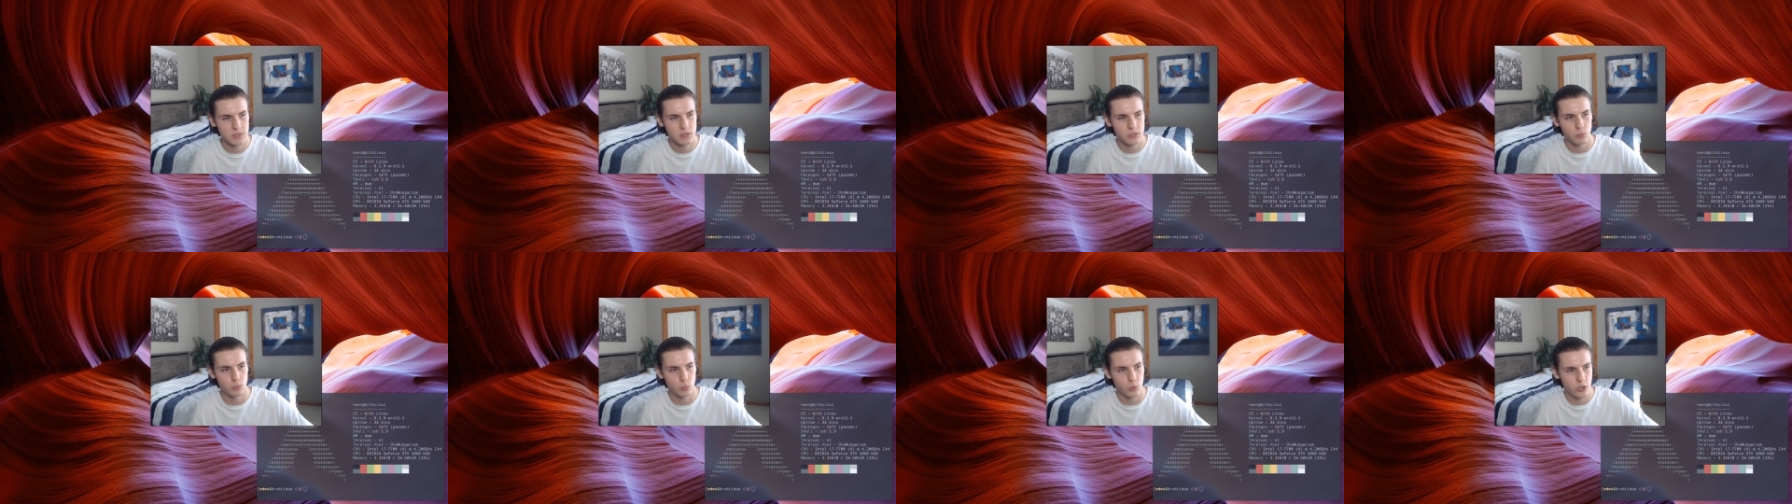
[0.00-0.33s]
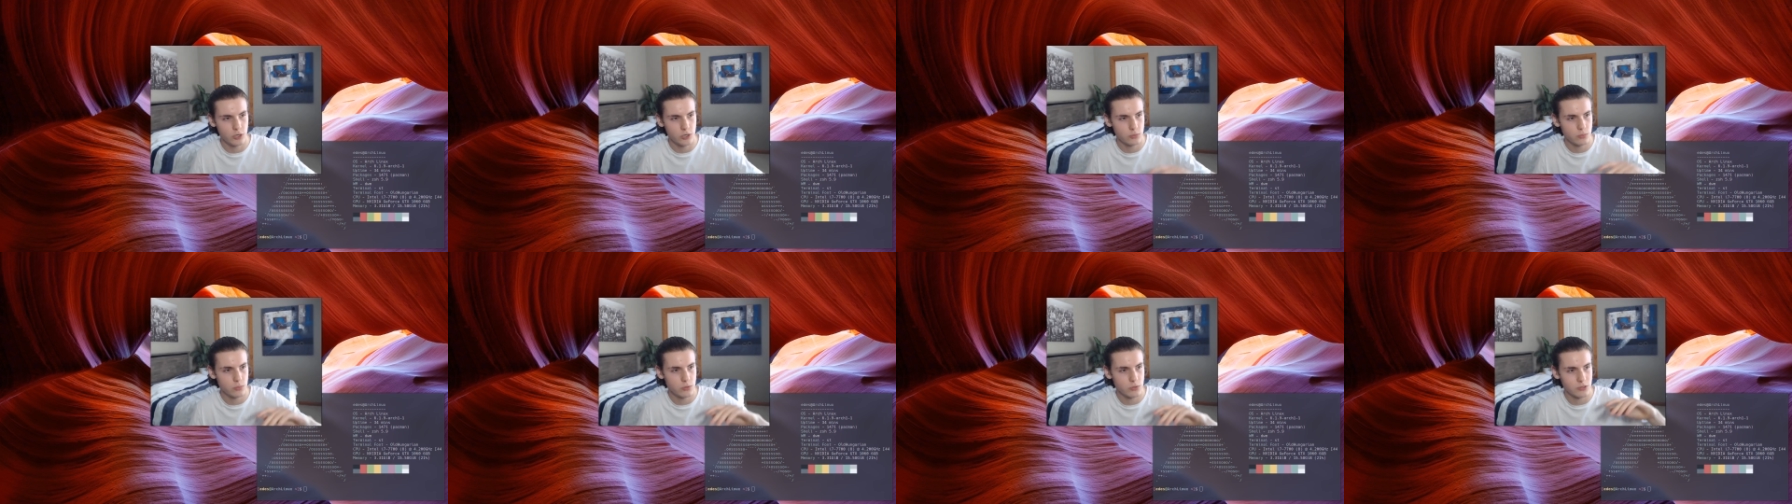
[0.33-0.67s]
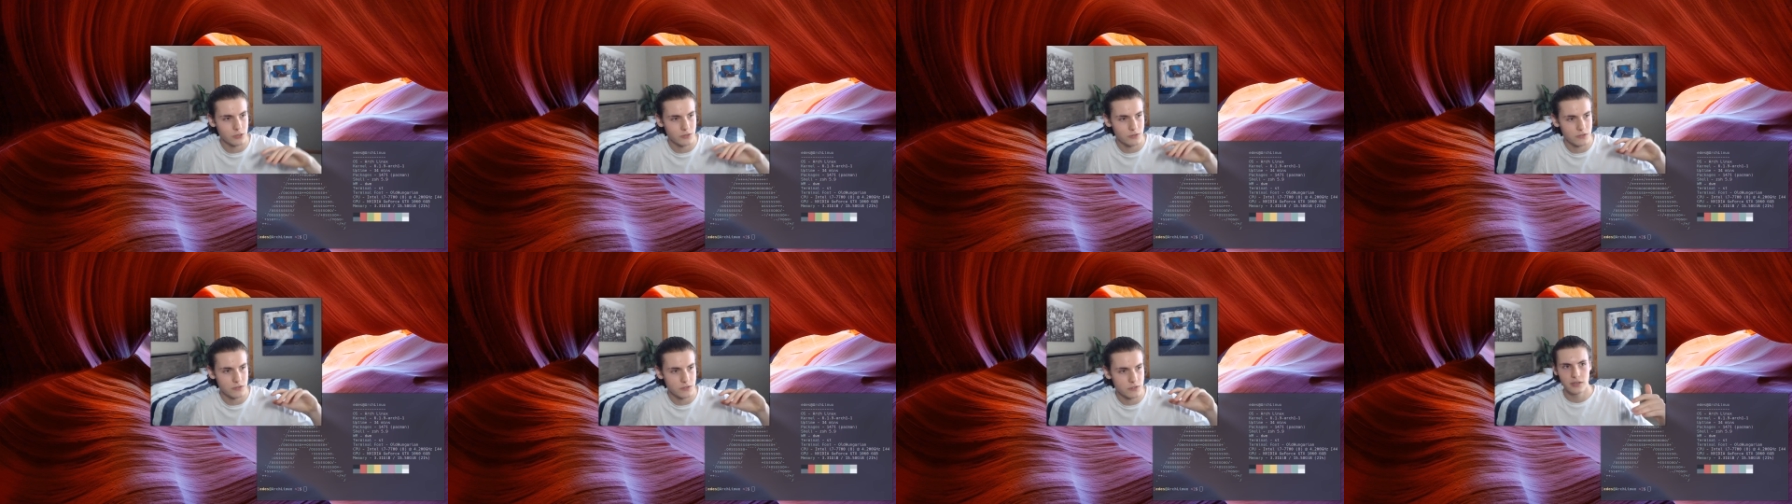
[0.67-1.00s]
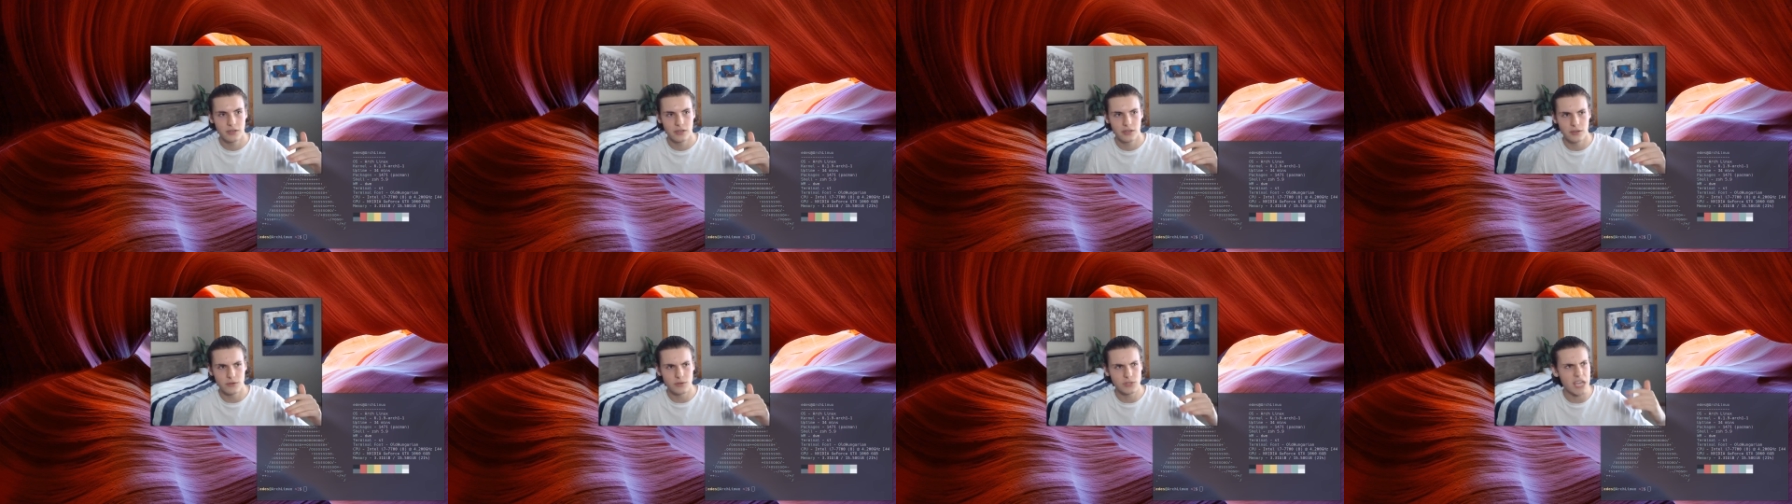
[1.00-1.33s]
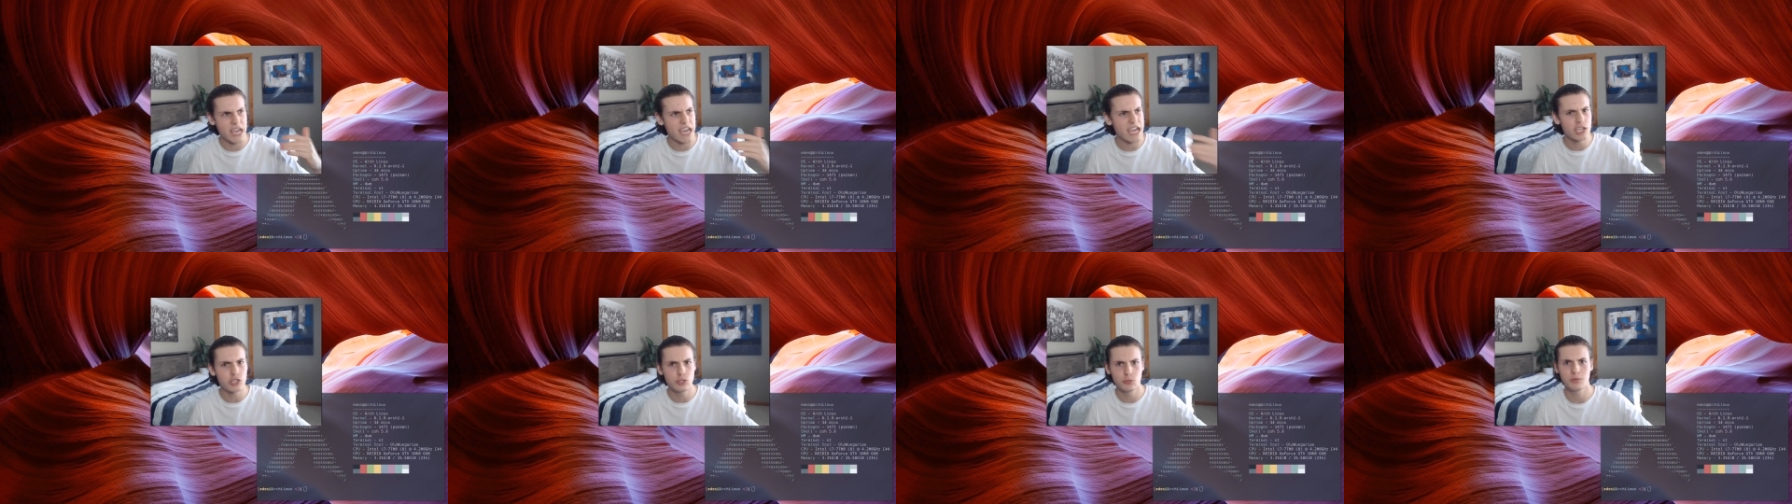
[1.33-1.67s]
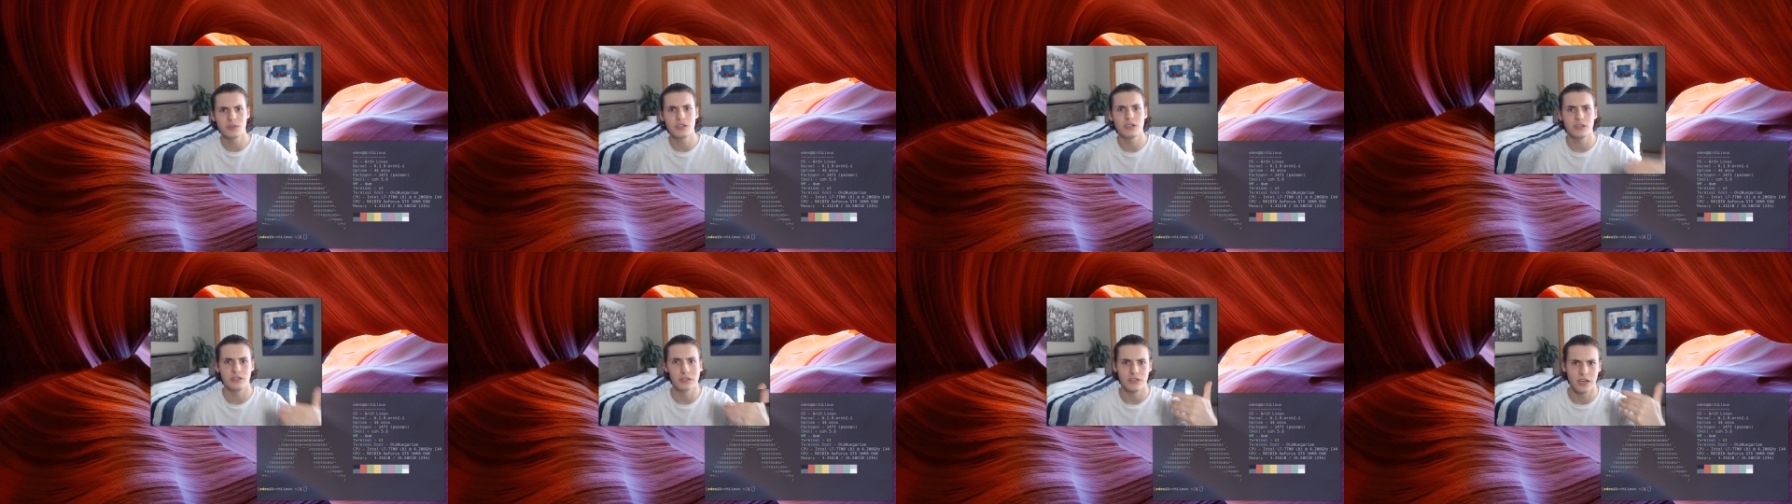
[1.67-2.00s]
One was, it was a
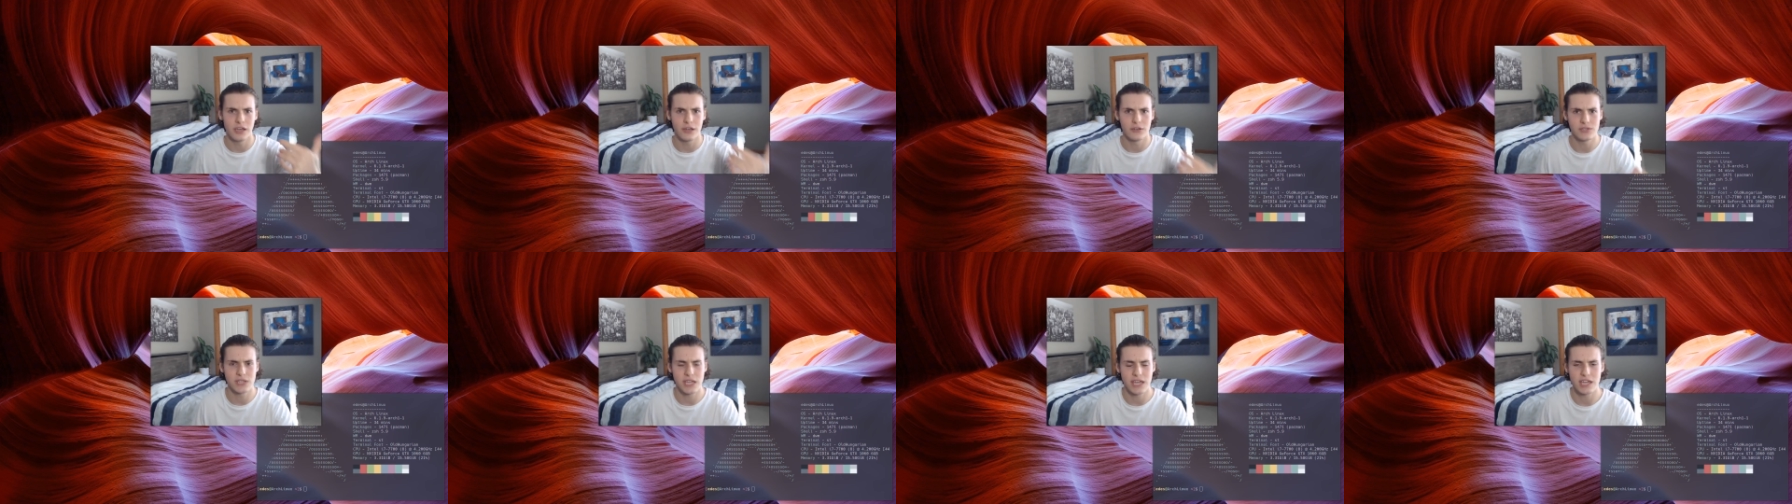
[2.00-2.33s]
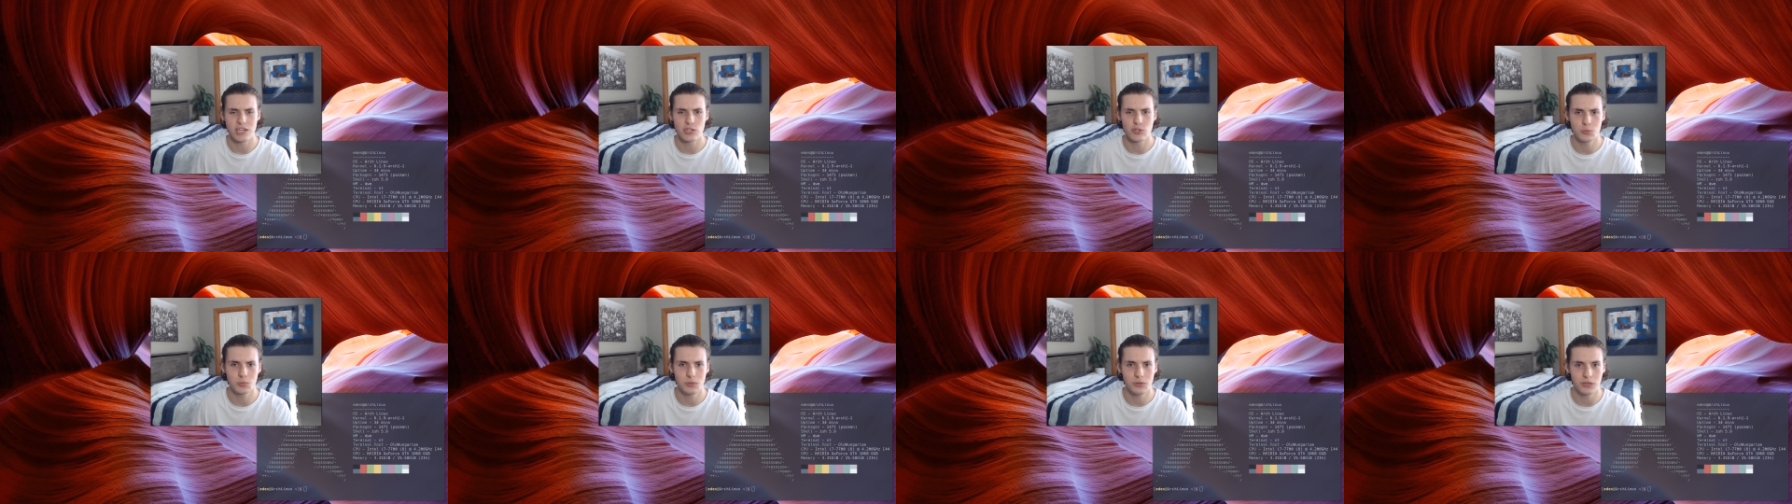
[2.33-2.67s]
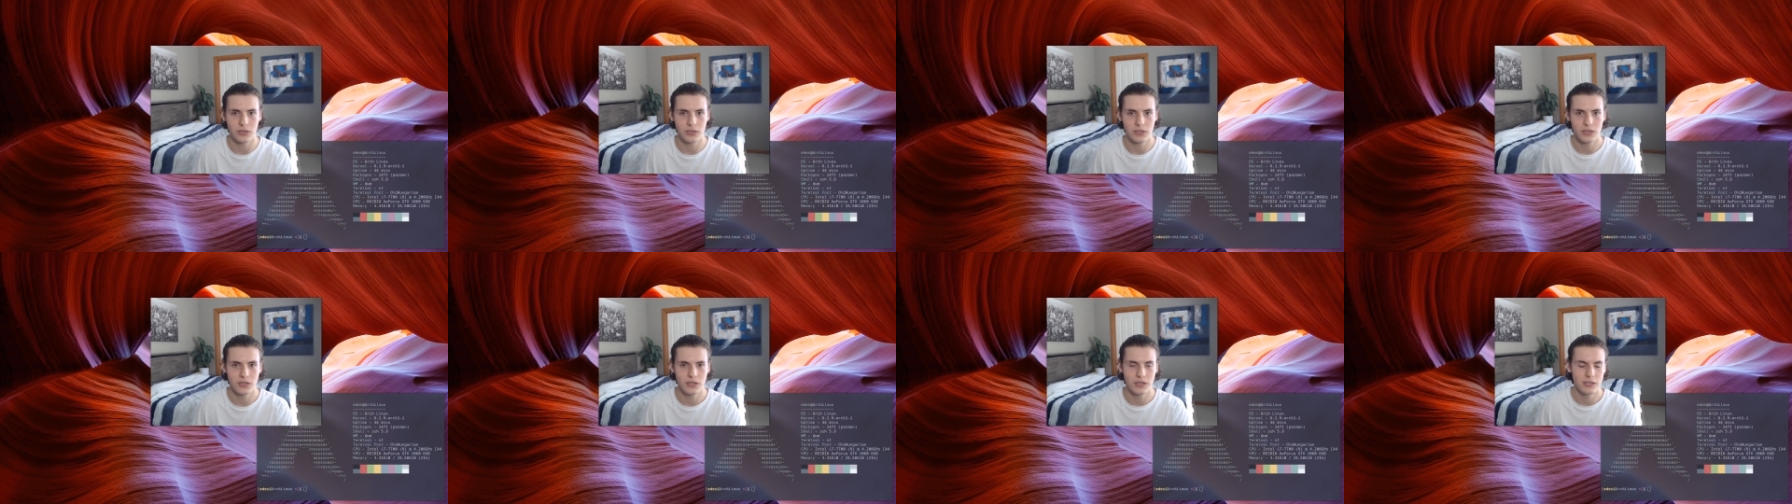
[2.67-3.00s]
HP. Yeah, it was a HP.